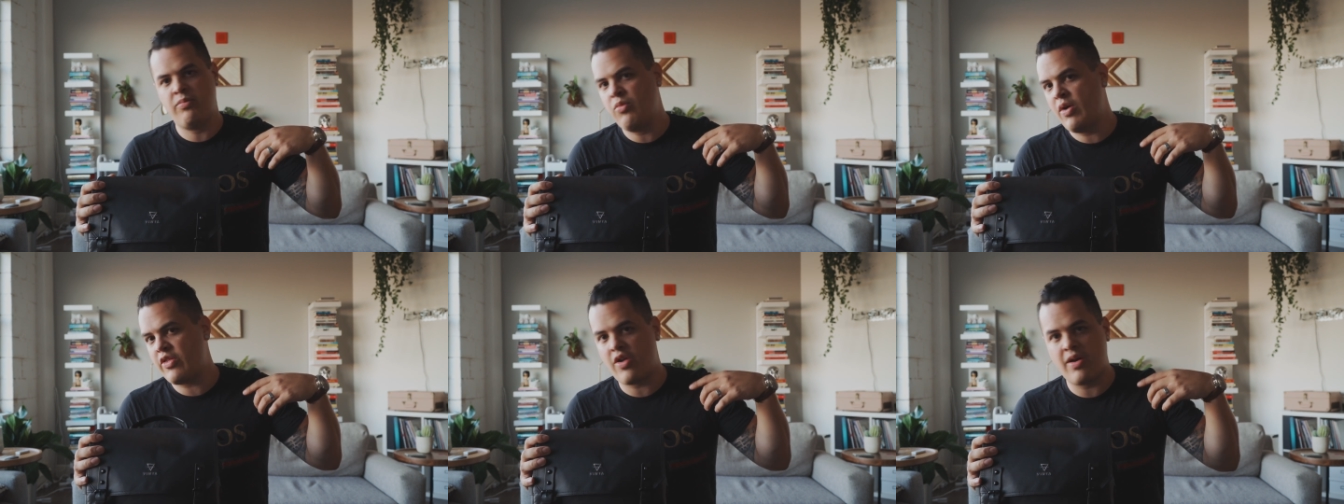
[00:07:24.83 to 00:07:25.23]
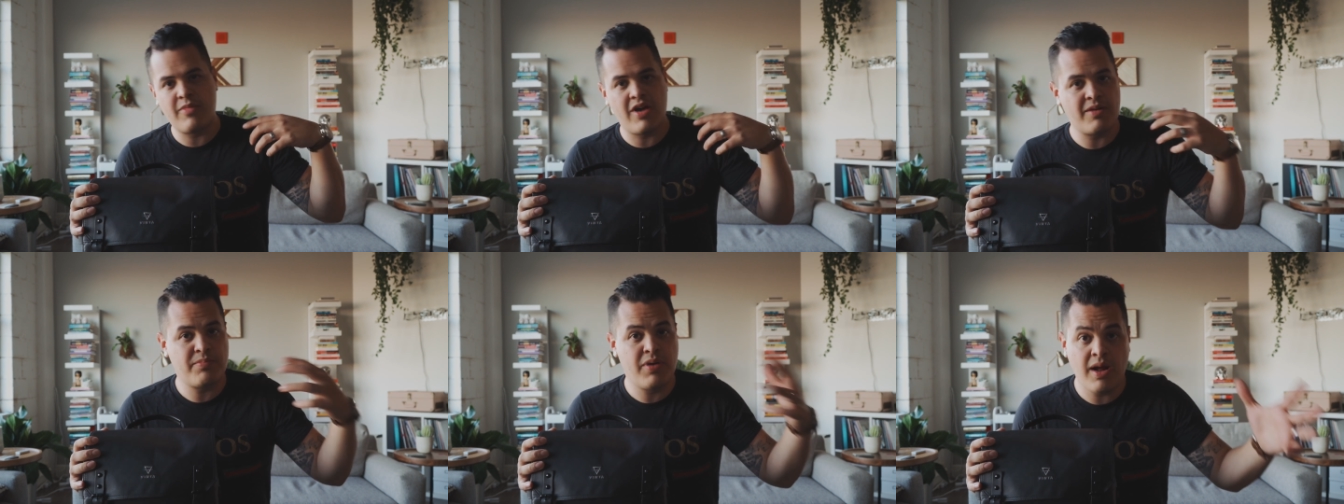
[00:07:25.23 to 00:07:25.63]
whether I'm
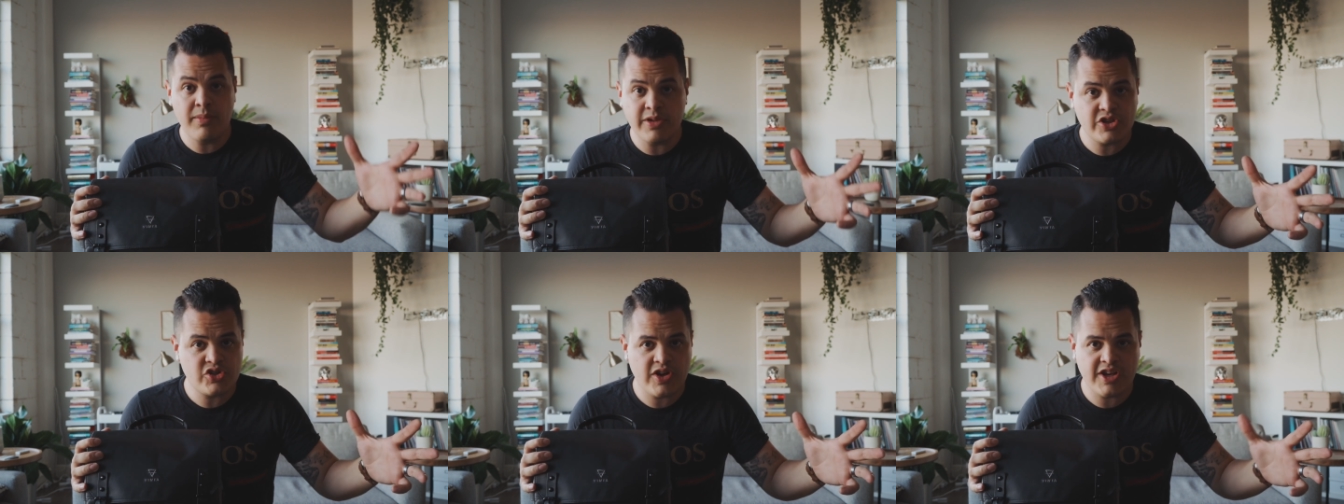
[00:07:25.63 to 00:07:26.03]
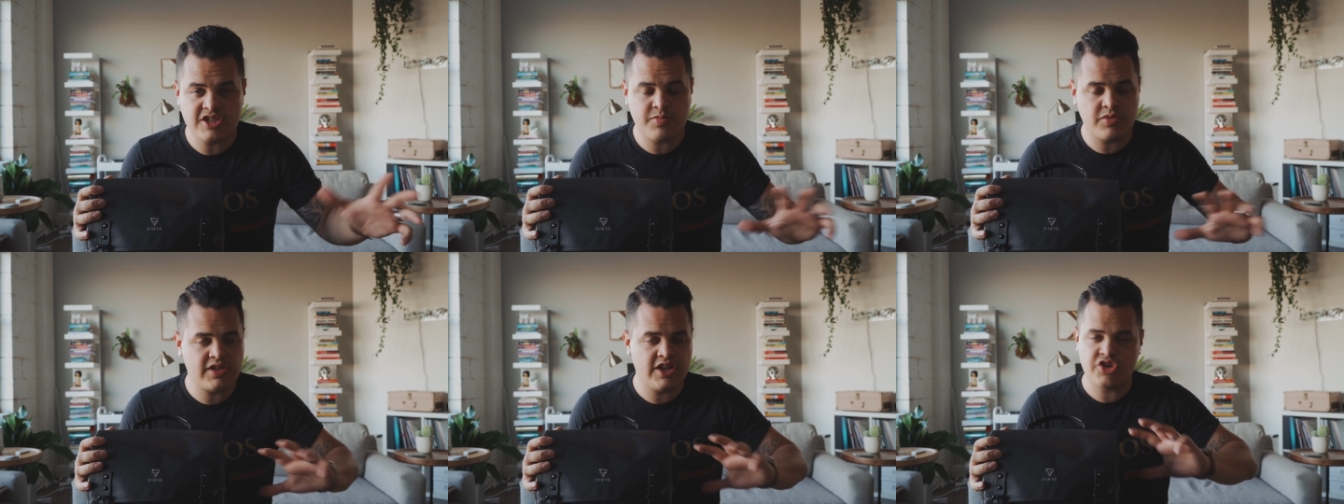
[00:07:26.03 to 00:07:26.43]
on public
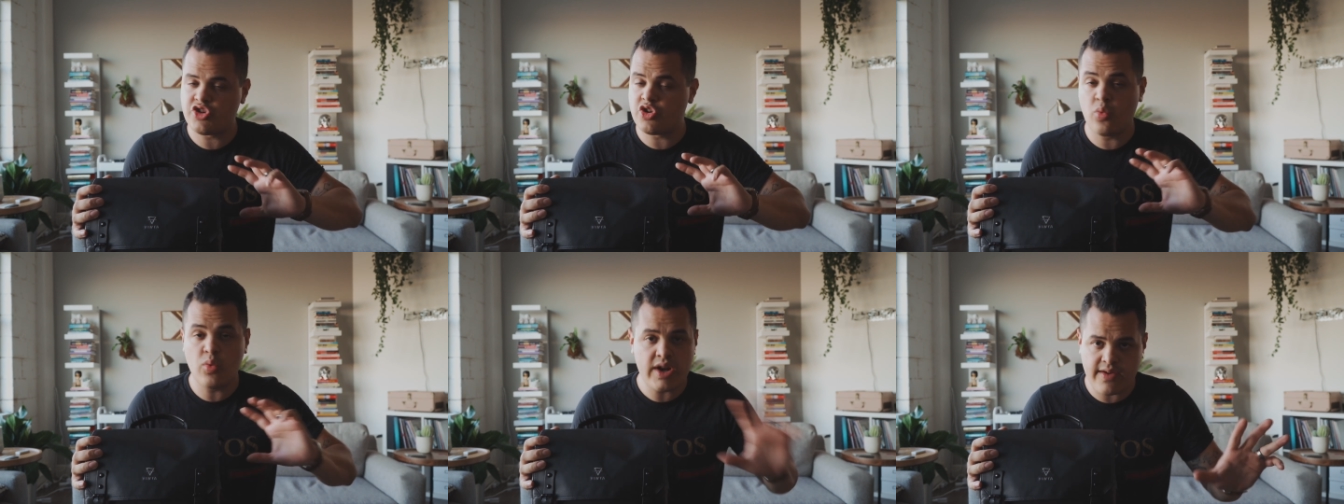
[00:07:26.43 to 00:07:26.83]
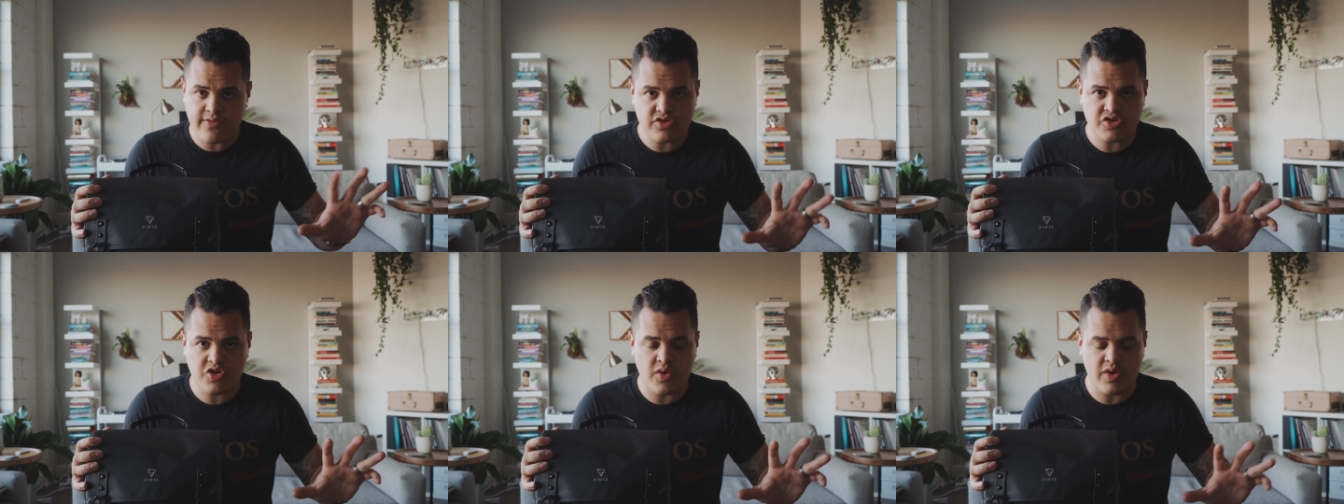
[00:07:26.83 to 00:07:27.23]
transportation or
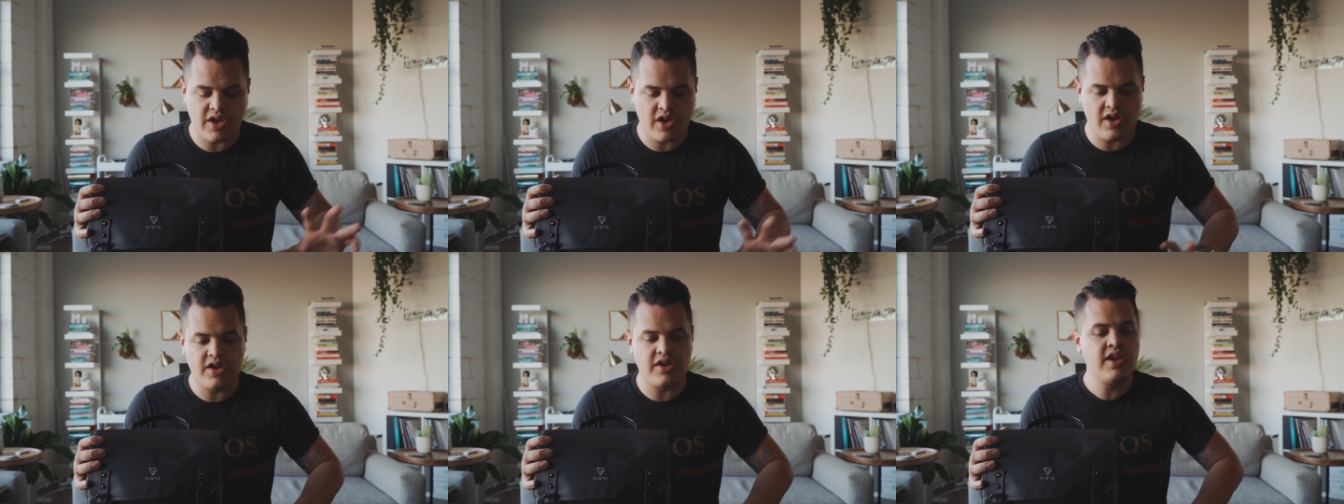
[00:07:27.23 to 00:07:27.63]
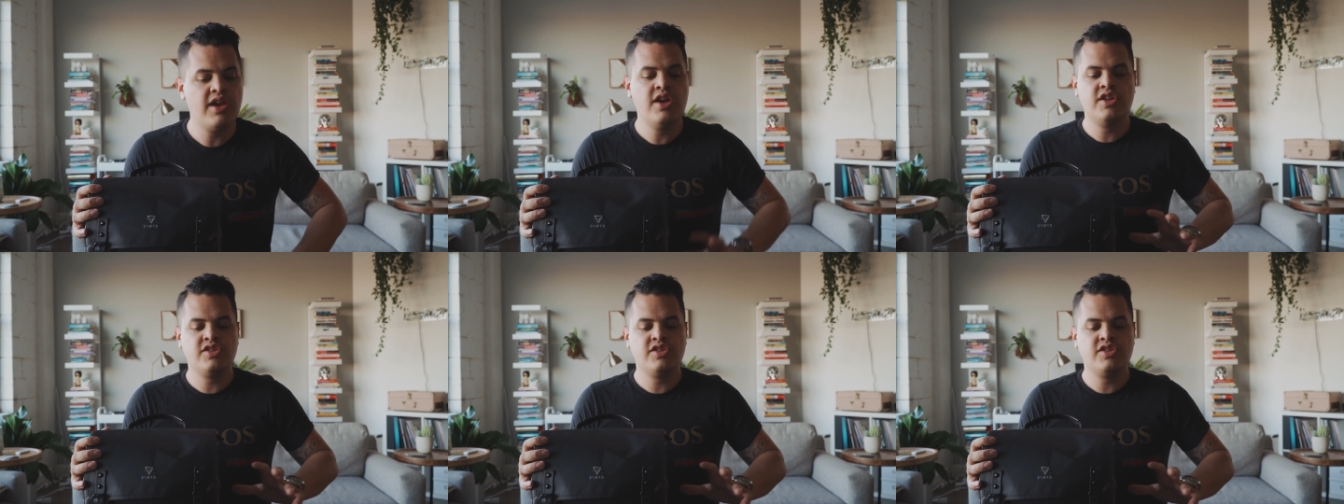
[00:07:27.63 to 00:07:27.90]
whatever's going on,